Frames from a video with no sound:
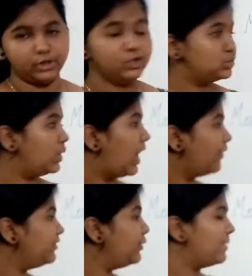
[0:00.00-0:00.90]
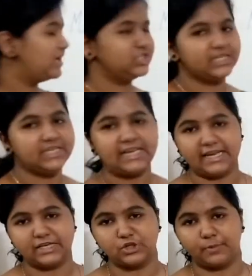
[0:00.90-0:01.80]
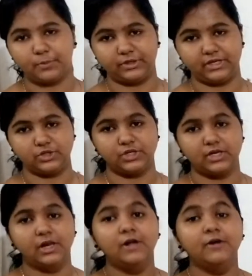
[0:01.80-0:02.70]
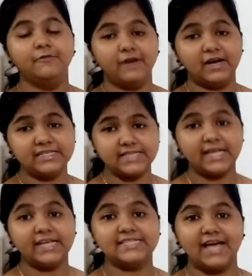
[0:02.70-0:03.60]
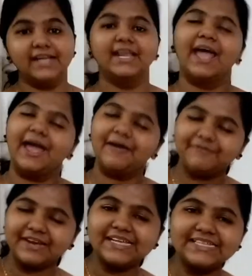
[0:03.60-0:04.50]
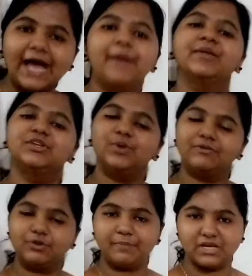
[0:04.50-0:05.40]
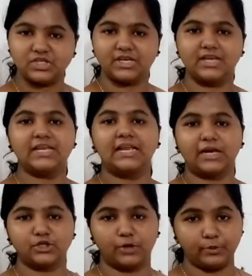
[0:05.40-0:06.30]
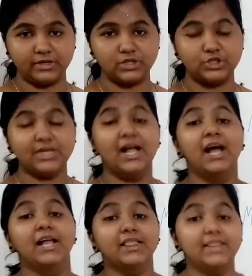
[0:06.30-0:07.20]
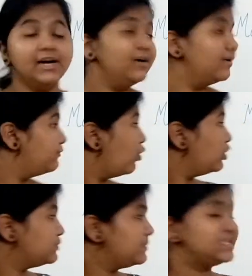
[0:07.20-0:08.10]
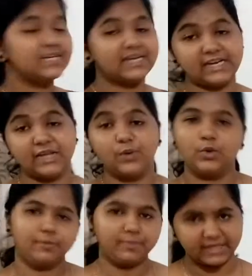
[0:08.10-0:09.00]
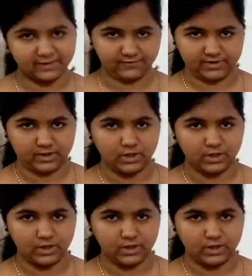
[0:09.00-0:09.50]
So how do you measure an electrode potential? First thing is that every time that you have to measure an electrode potential, the voltmeter reading would be given.